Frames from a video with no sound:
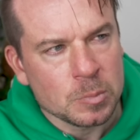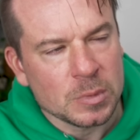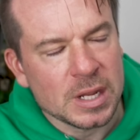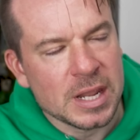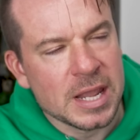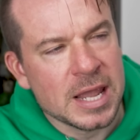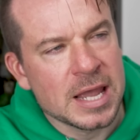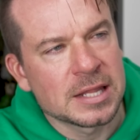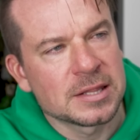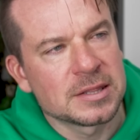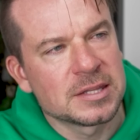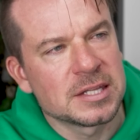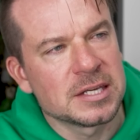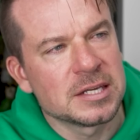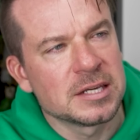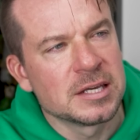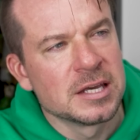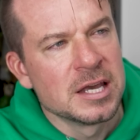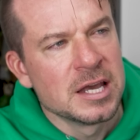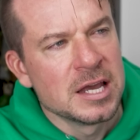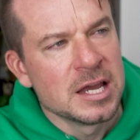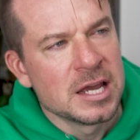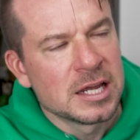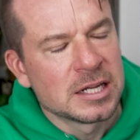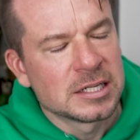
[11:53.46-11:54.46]
And the
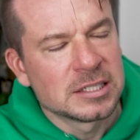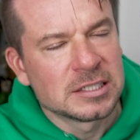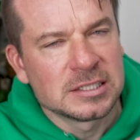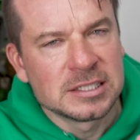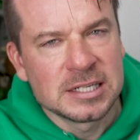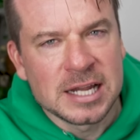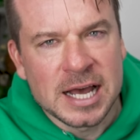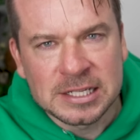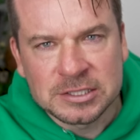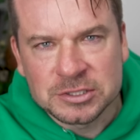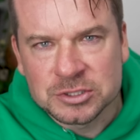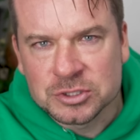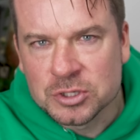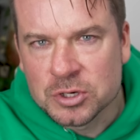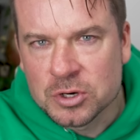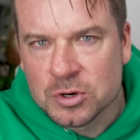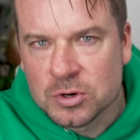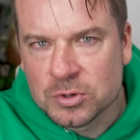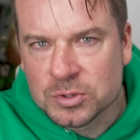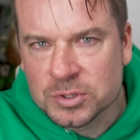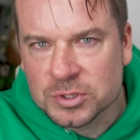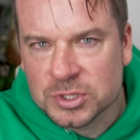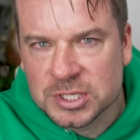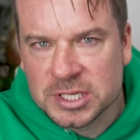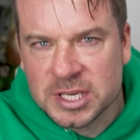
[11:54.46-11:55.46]

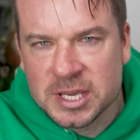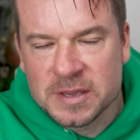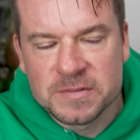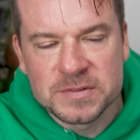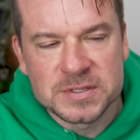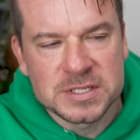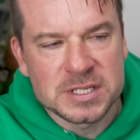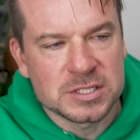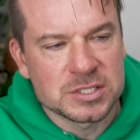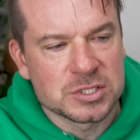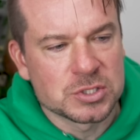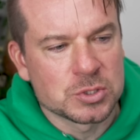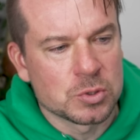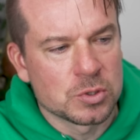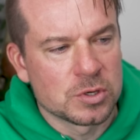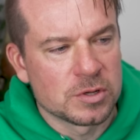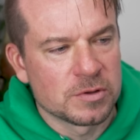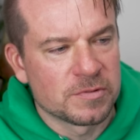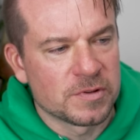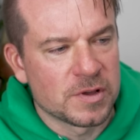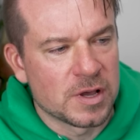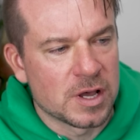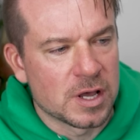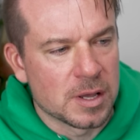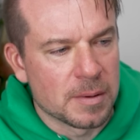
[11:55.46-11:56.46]
natto gives it sort
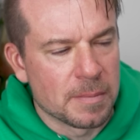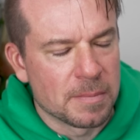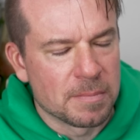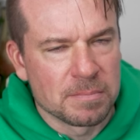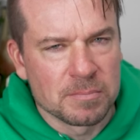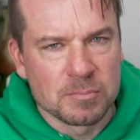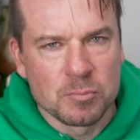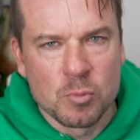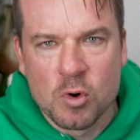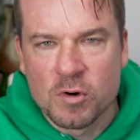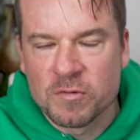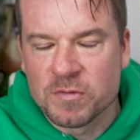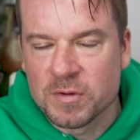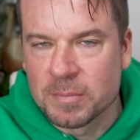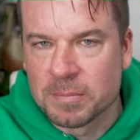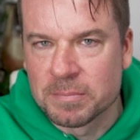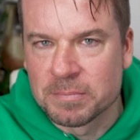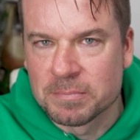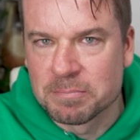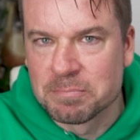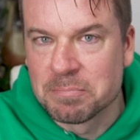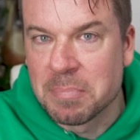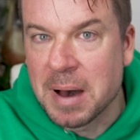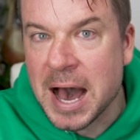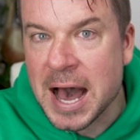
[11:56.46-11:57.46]
of more of a
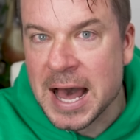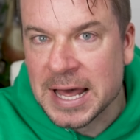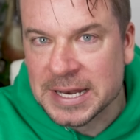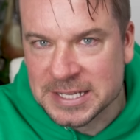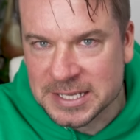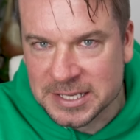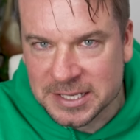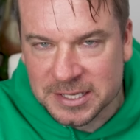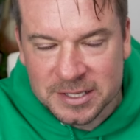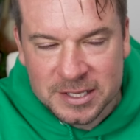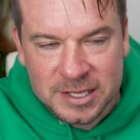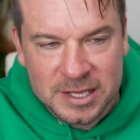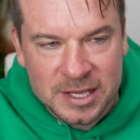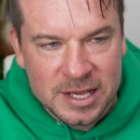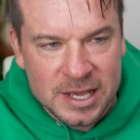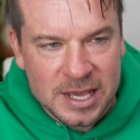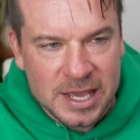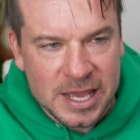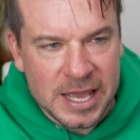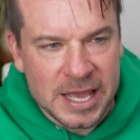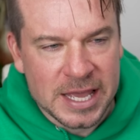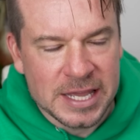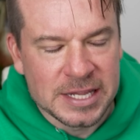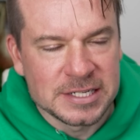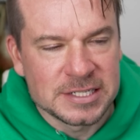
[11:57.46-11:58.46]
body,
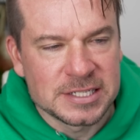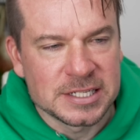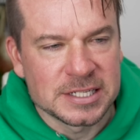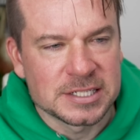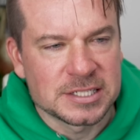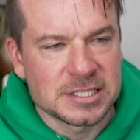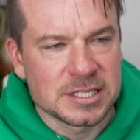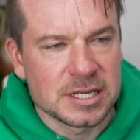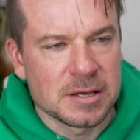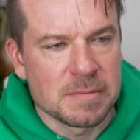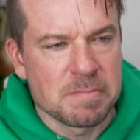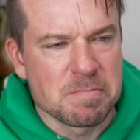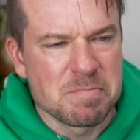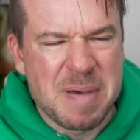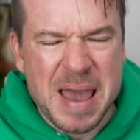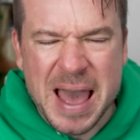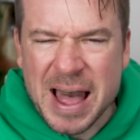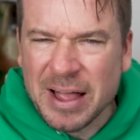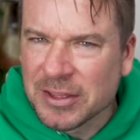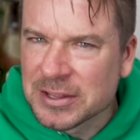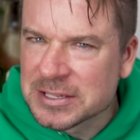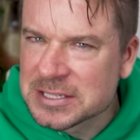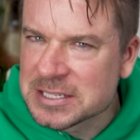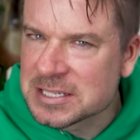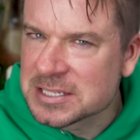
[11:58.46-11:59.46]
and it
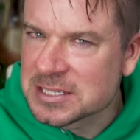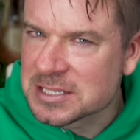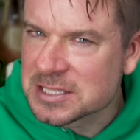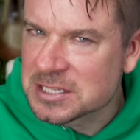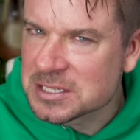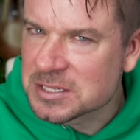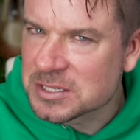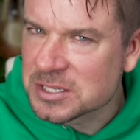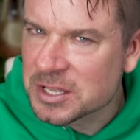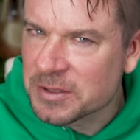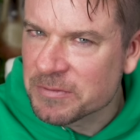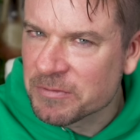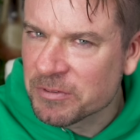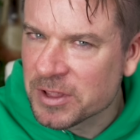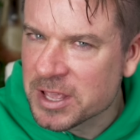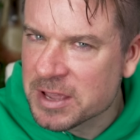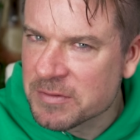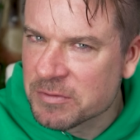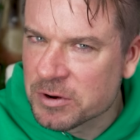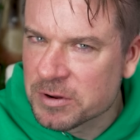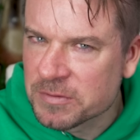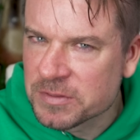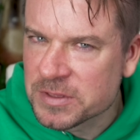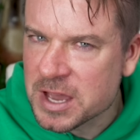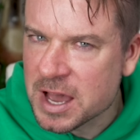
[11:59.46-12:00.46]
balances the
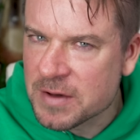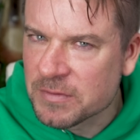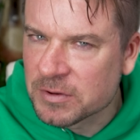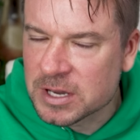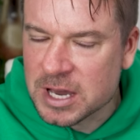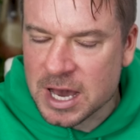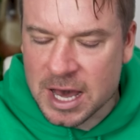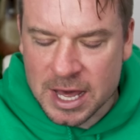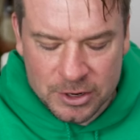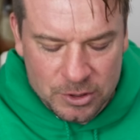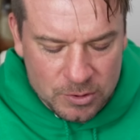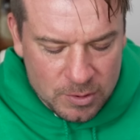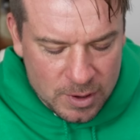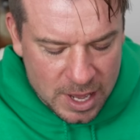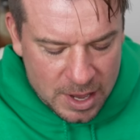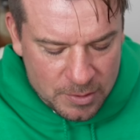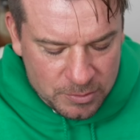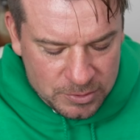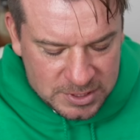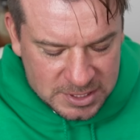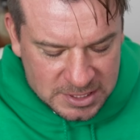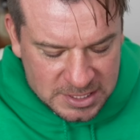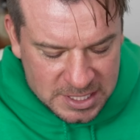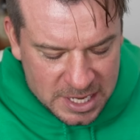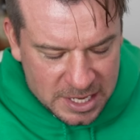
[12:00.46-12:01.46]
flavor of the avocado, I
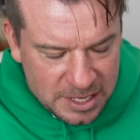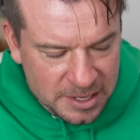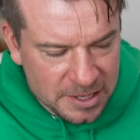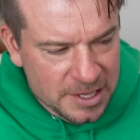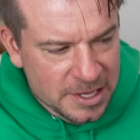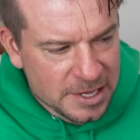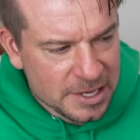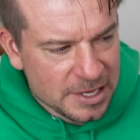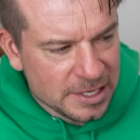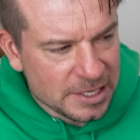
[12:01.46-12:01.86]
would say.